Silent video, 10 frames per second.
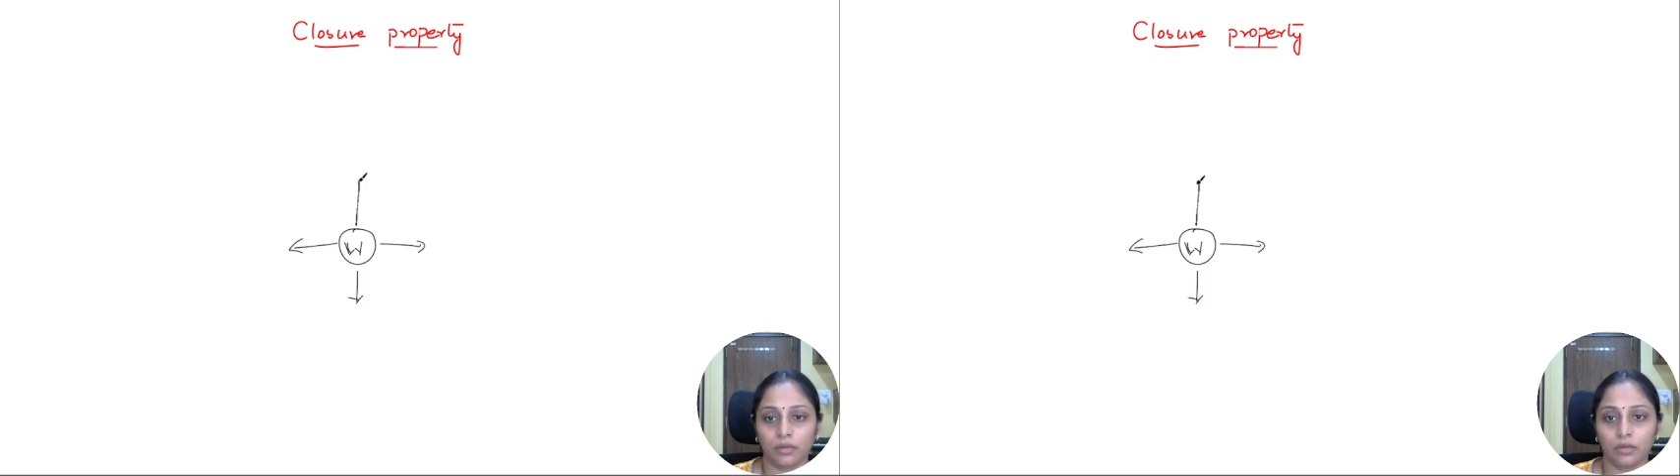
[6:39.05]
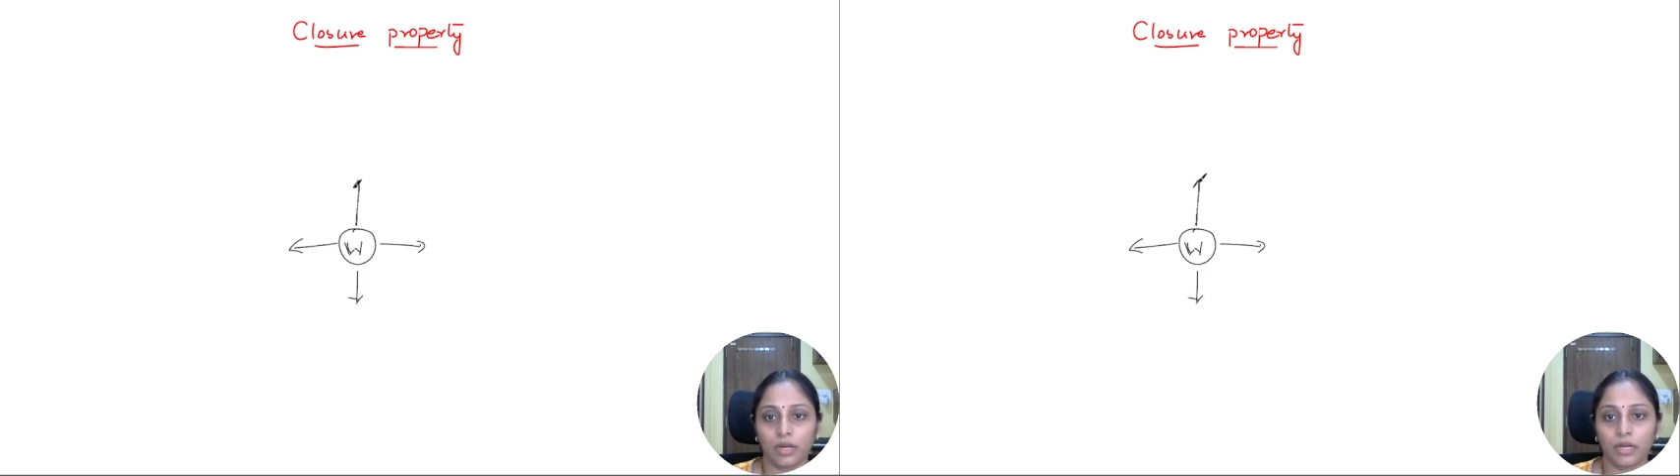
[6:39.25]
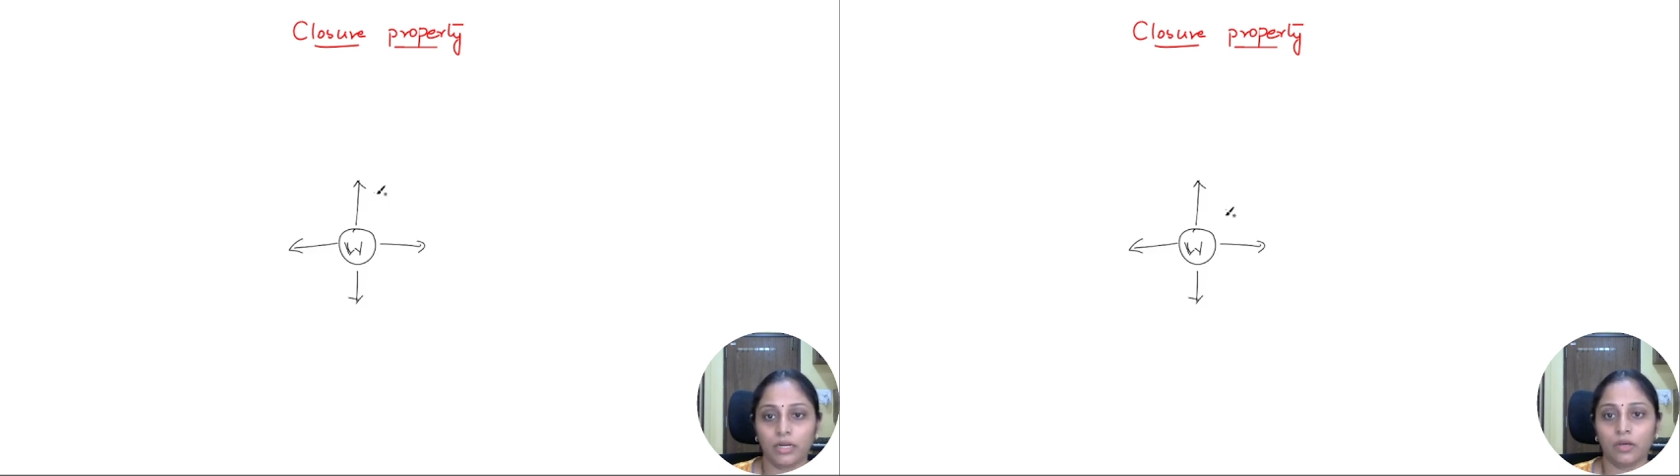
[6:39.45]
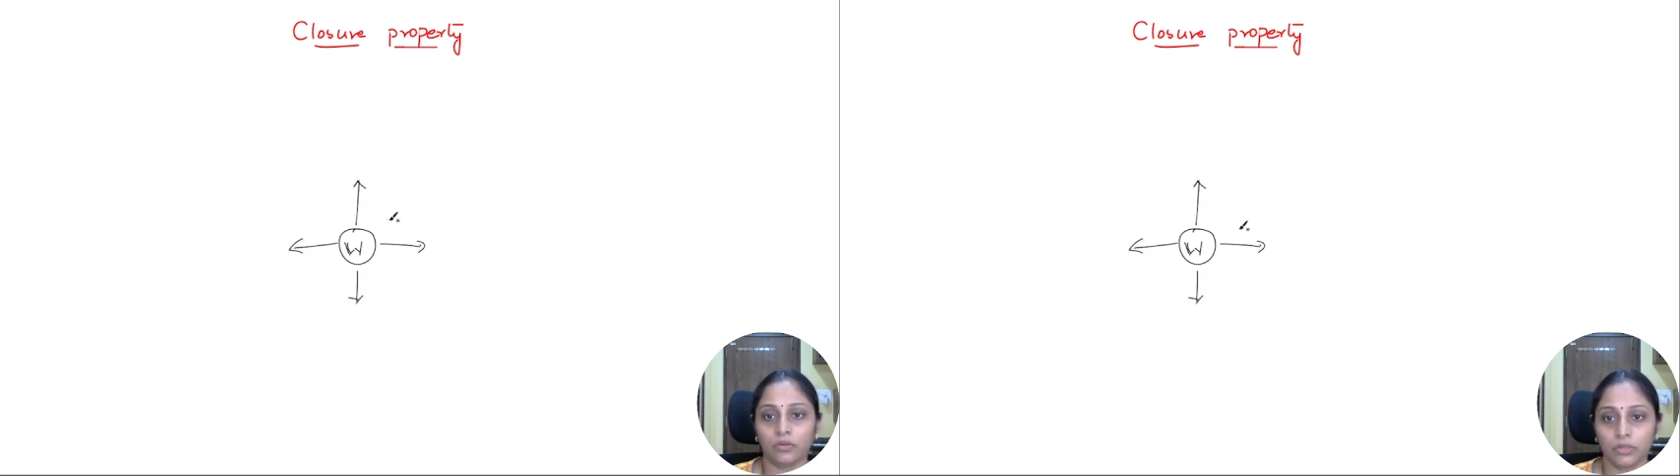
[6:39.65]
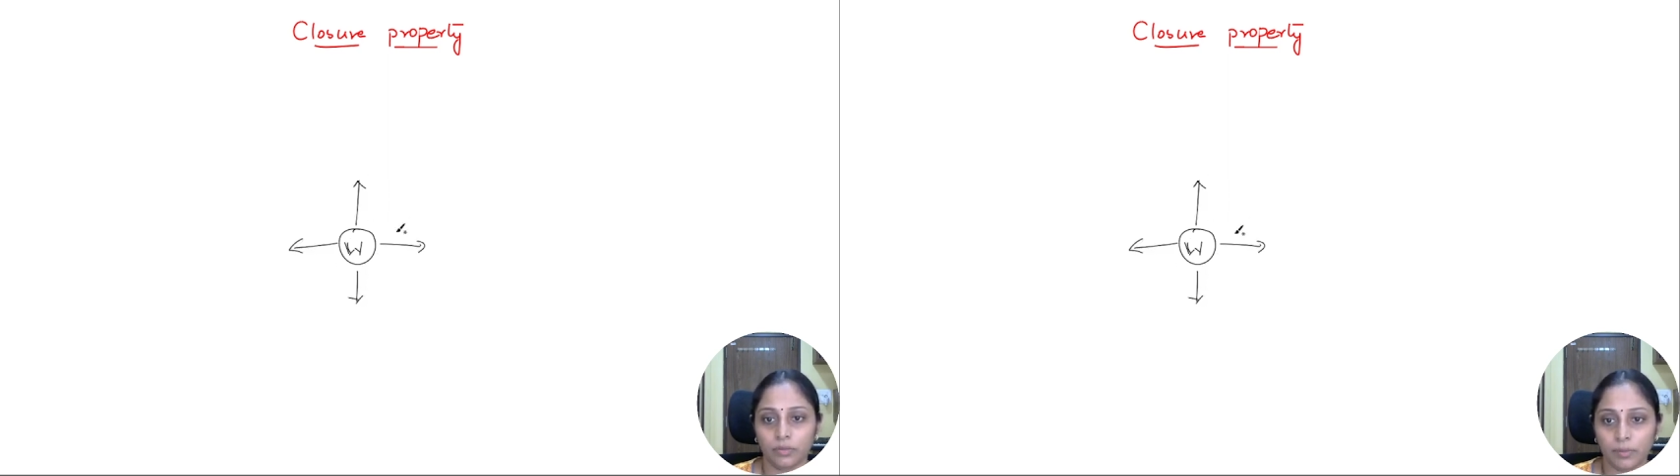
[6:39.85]
write
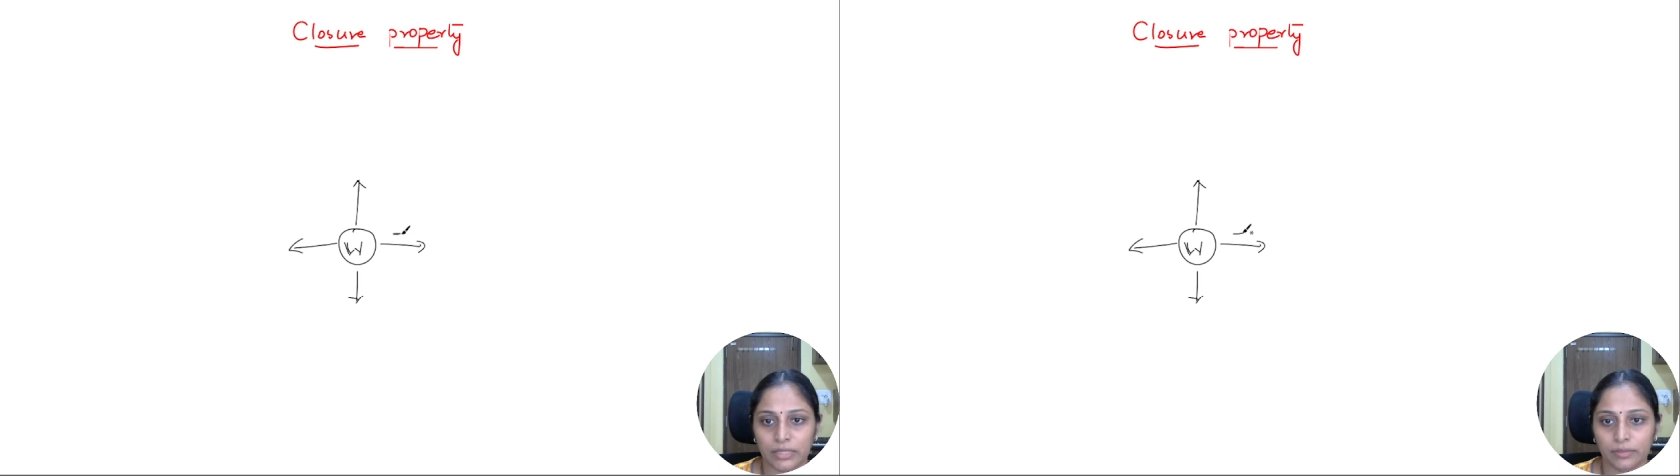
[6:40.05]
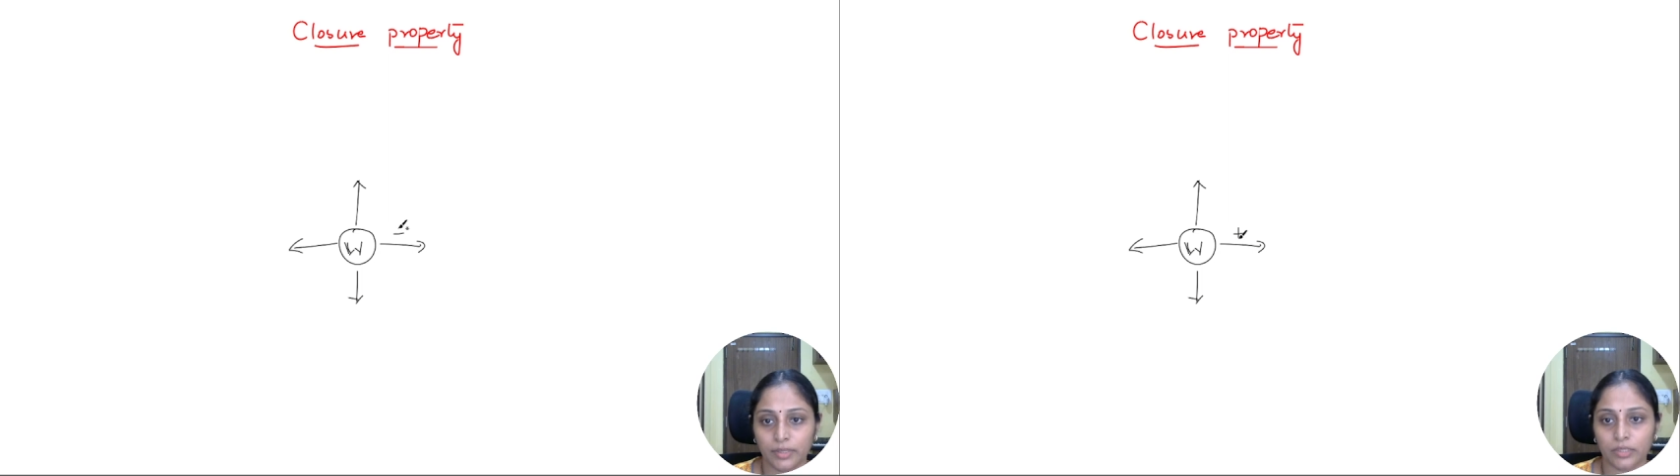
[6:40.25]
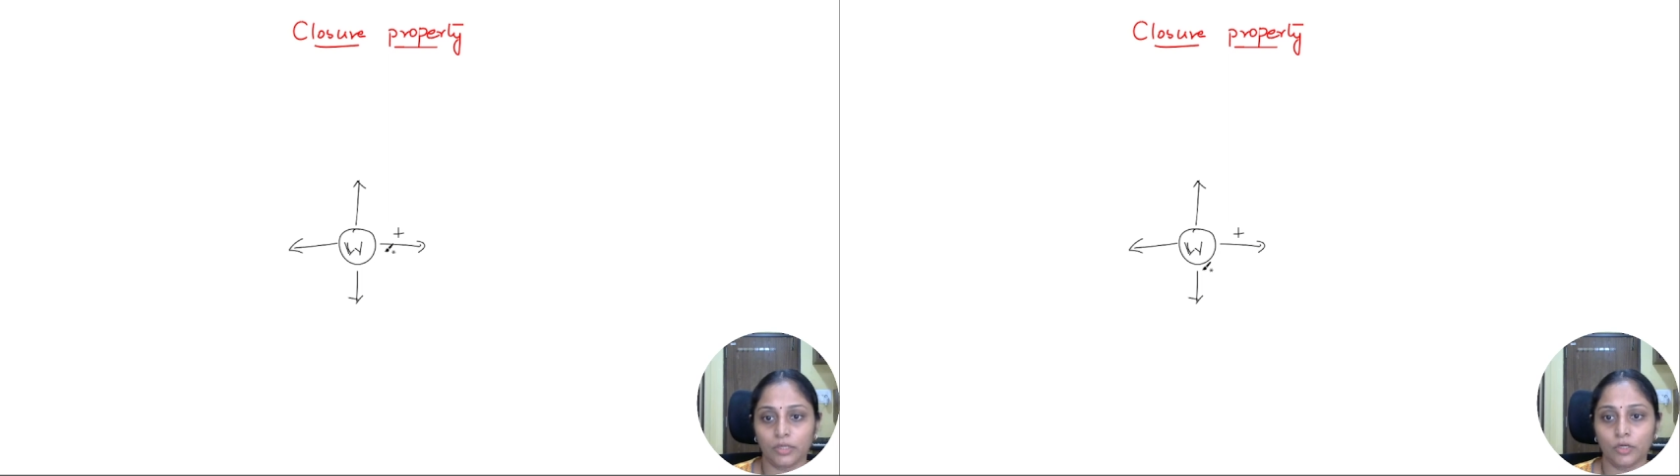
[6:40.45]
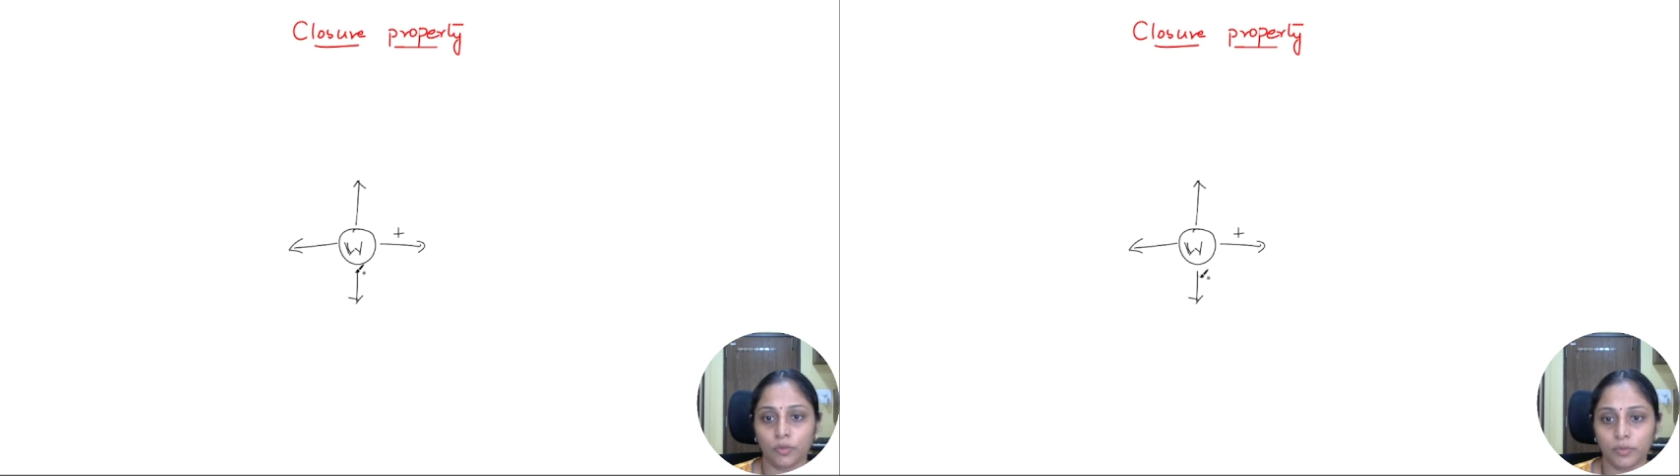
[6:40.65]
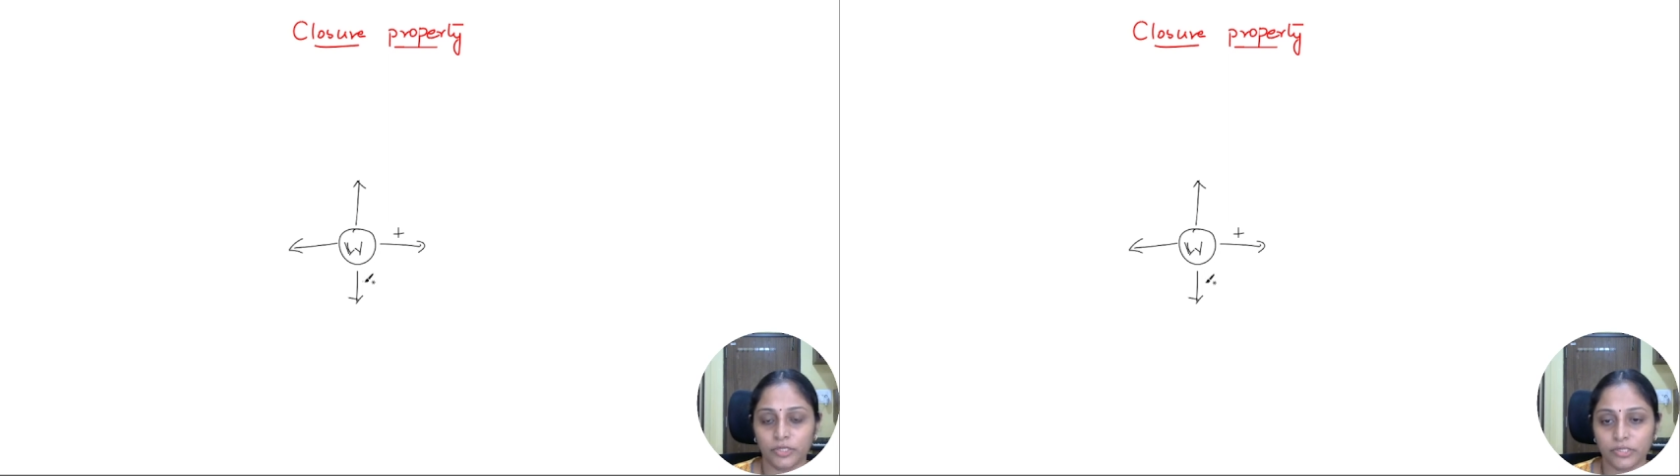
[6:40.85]
down the mathematical
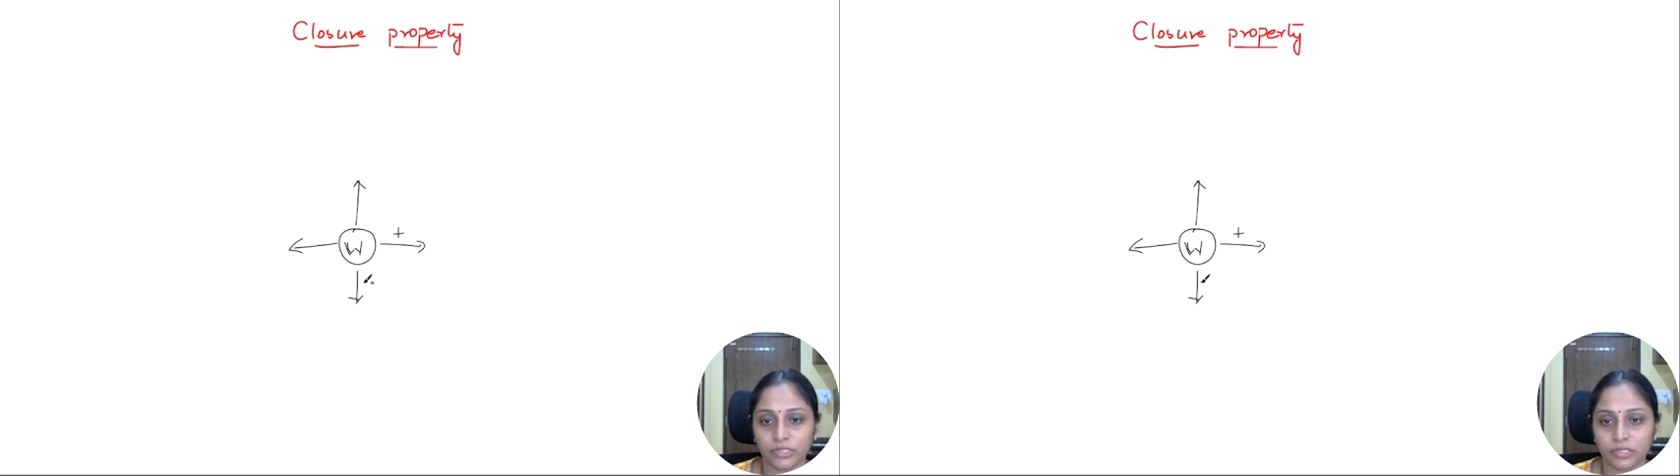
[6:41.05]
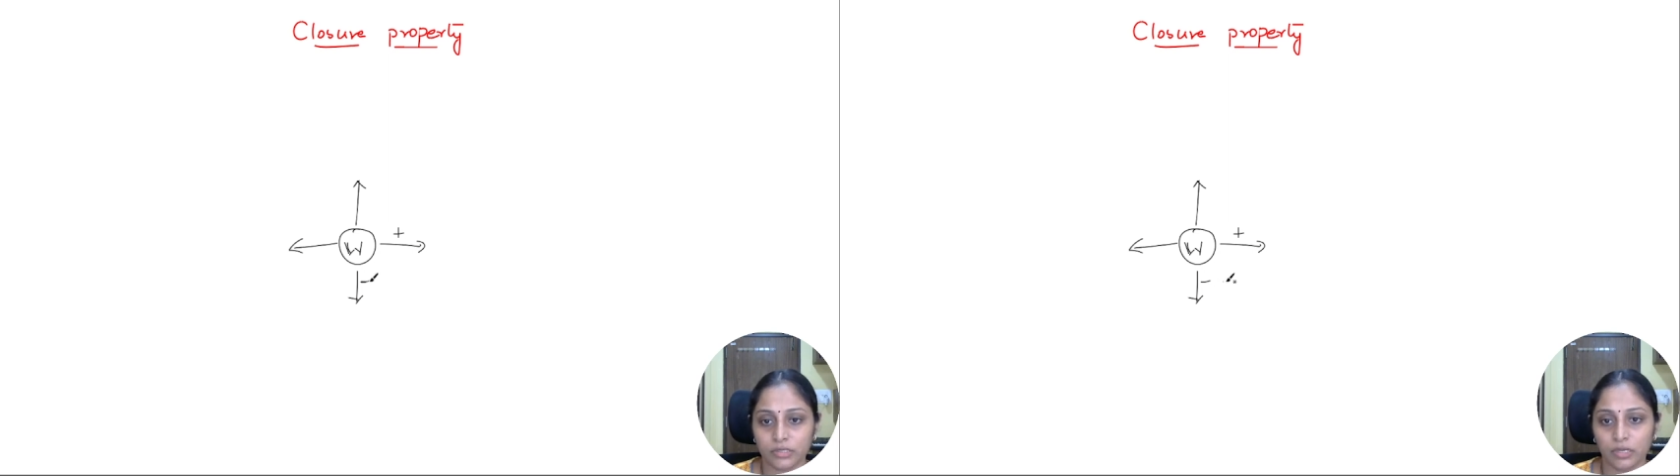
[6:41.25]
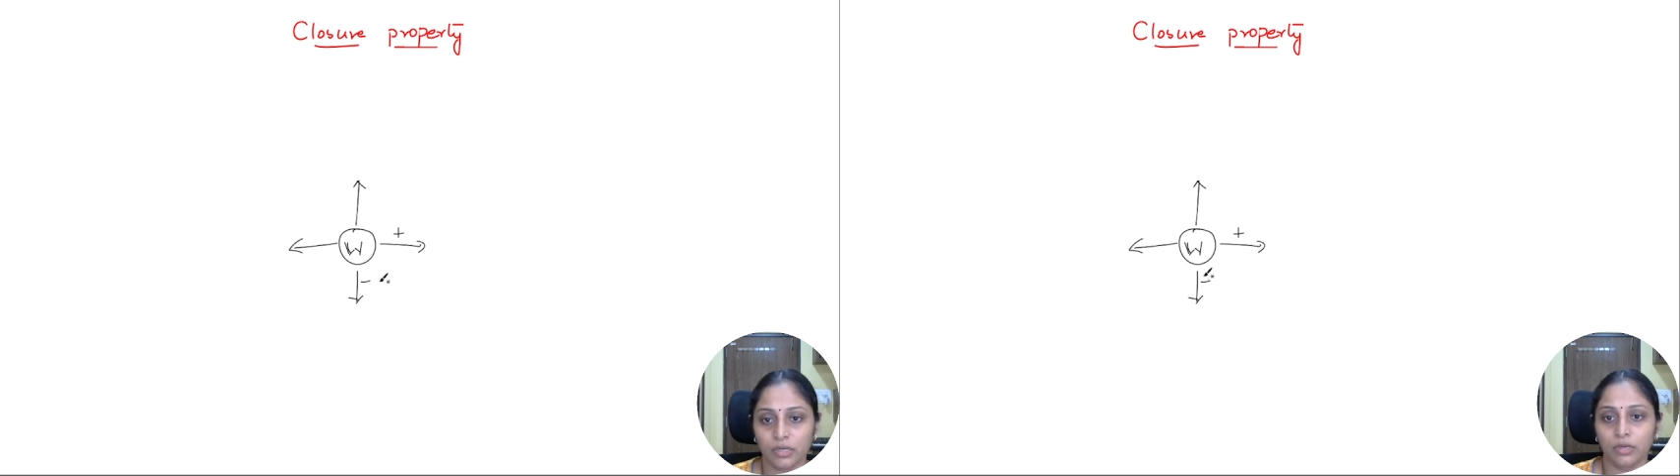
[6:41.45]
operations: